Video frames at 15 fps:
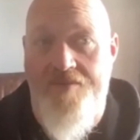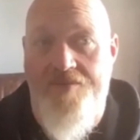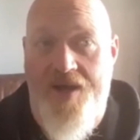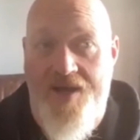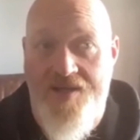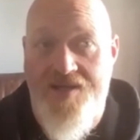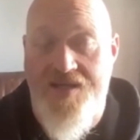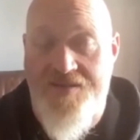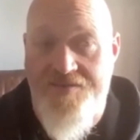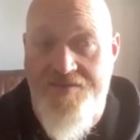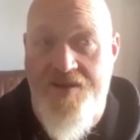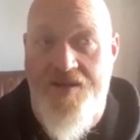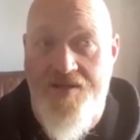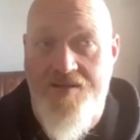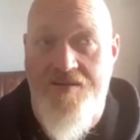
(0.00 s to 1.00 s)
by actually
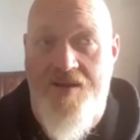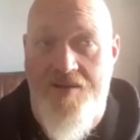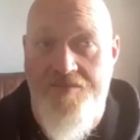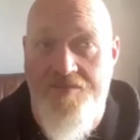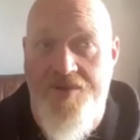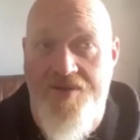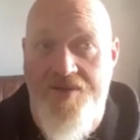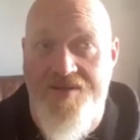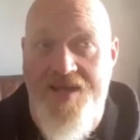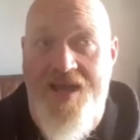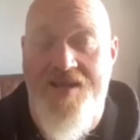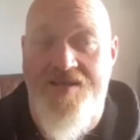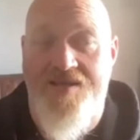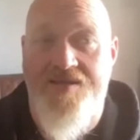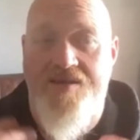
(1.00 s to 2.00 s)
spending time because
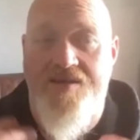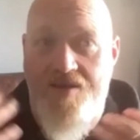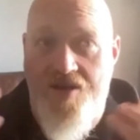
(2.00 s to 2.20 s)
that's